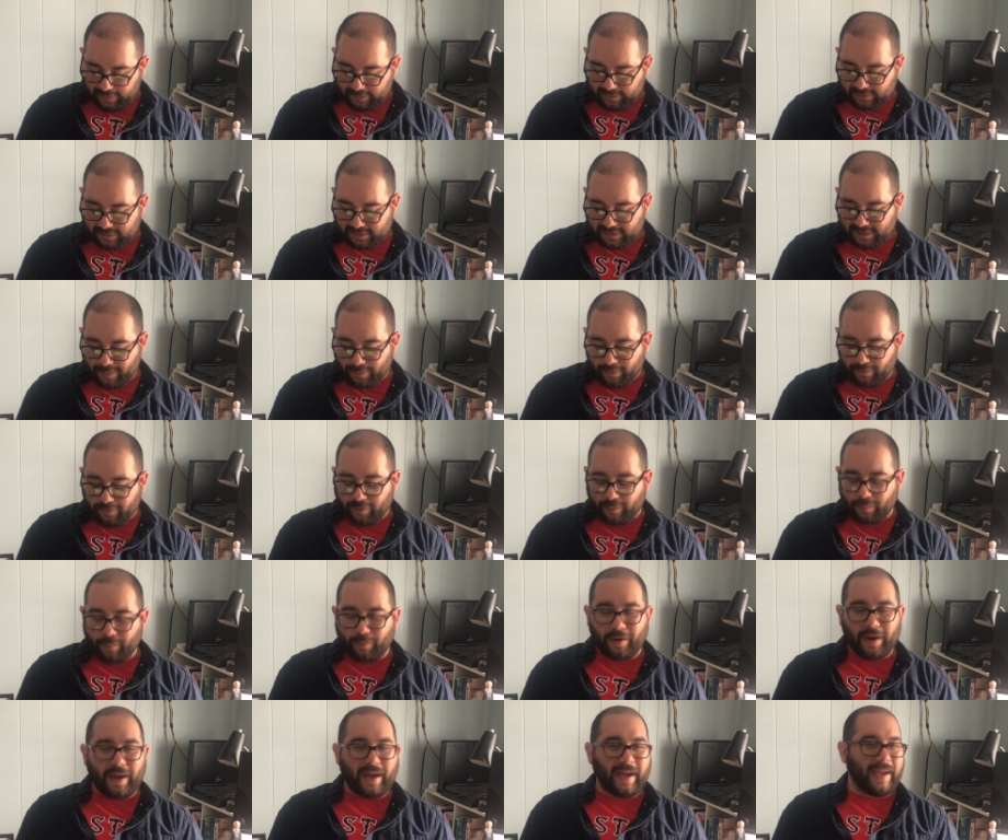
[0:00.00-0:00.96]
Some of
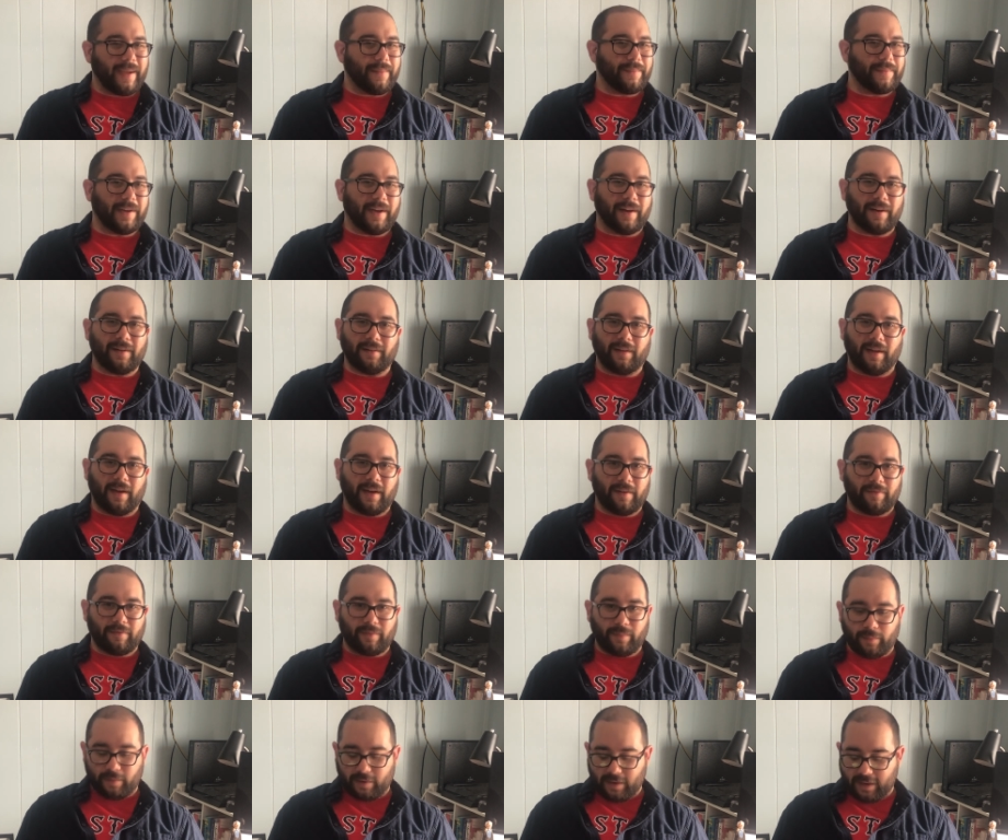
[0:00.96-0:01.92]
them rhyme, not a lot of
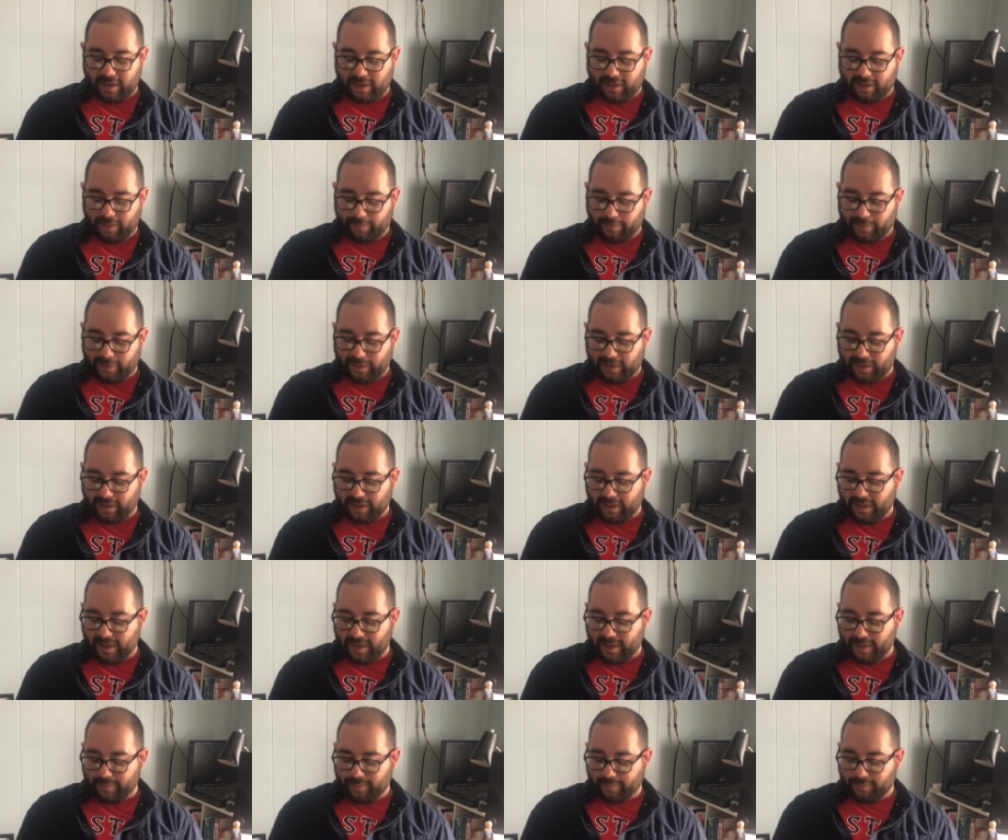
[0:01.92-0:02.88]
them rhyme. I
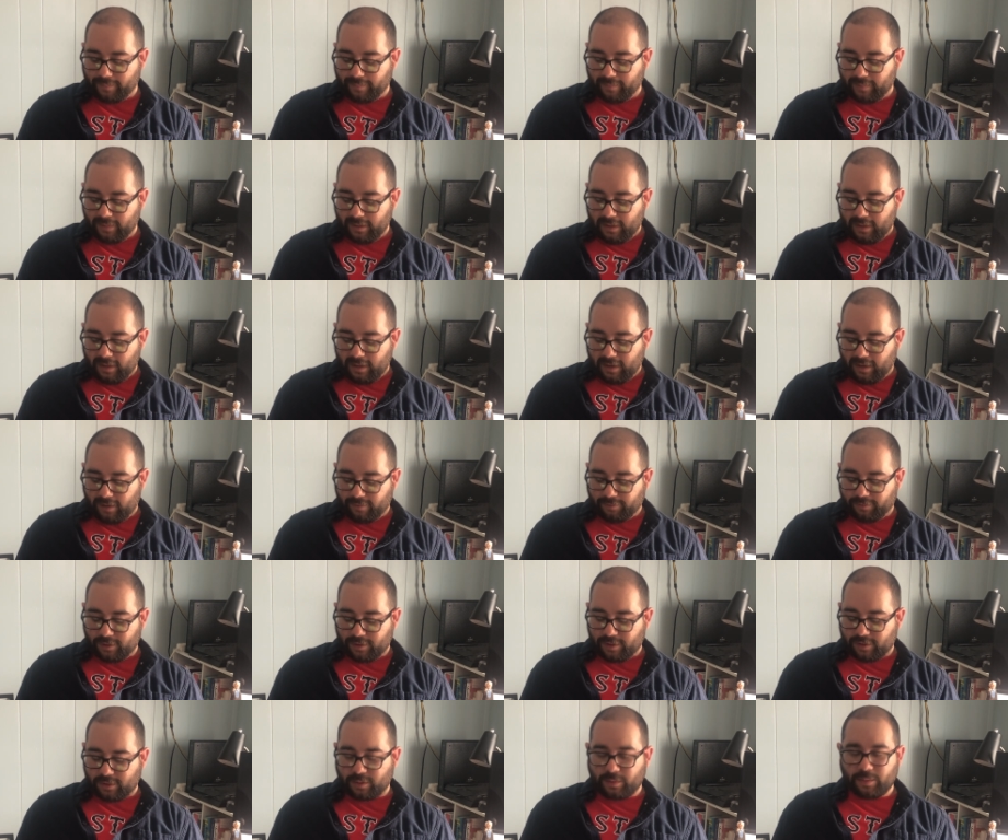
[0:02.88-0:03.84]
am of
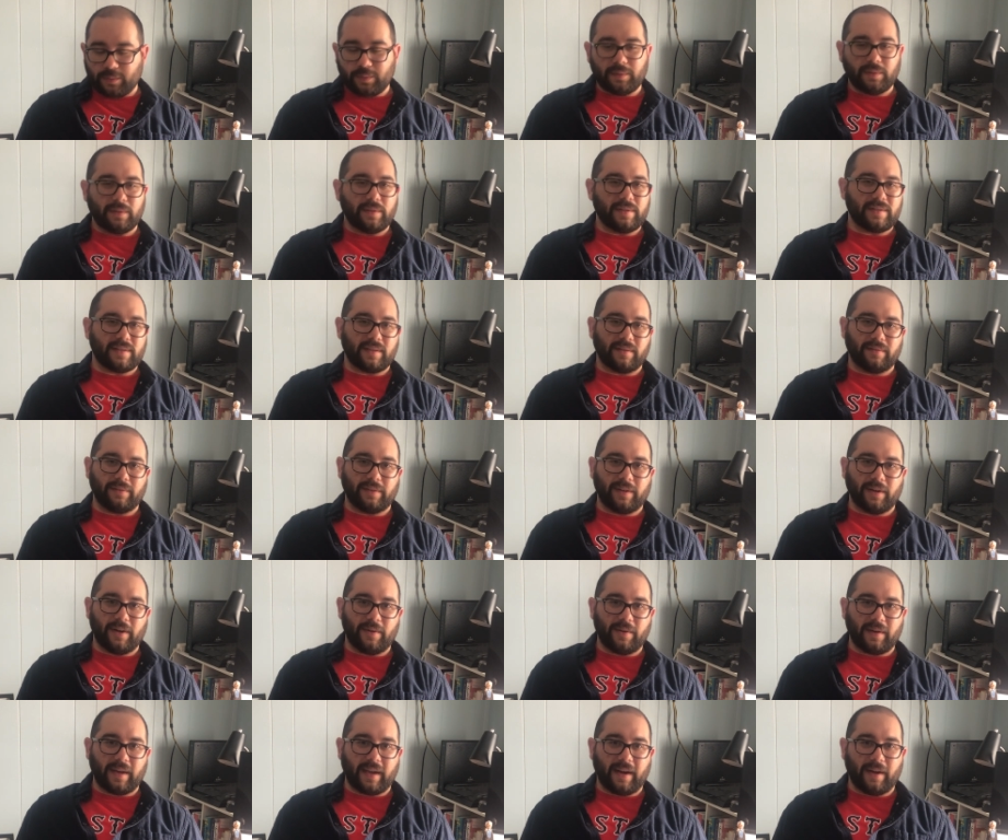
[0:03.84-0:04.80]
the schools of,
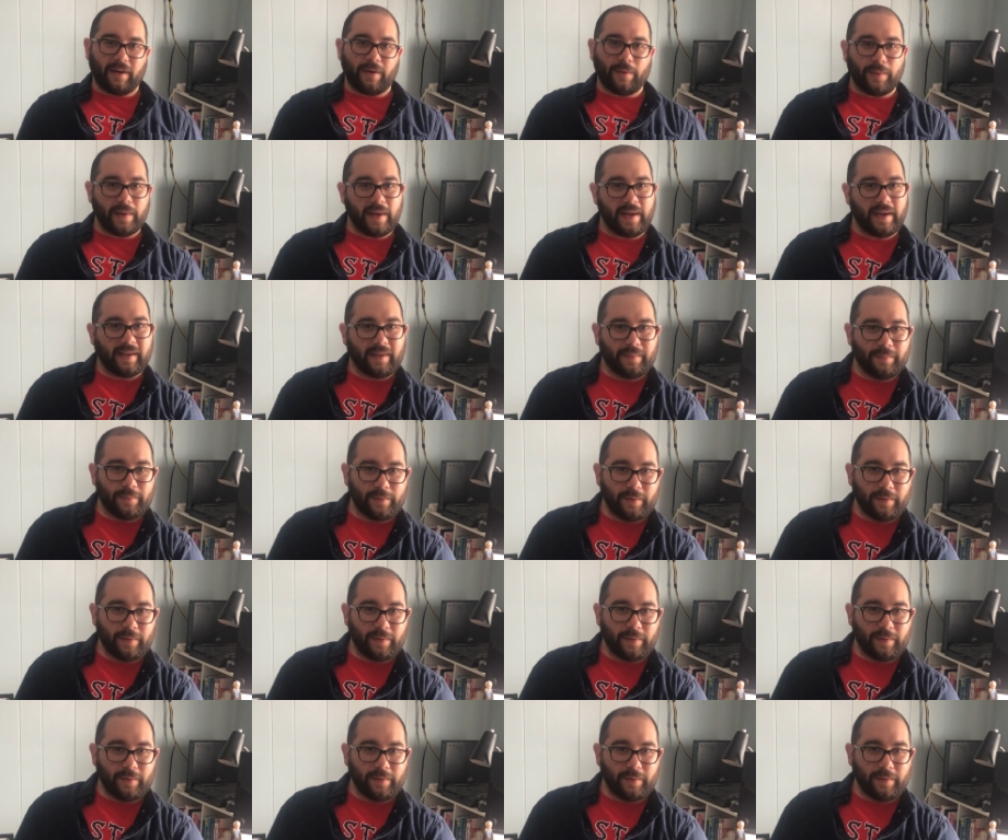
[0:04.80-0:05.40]
Kerouac and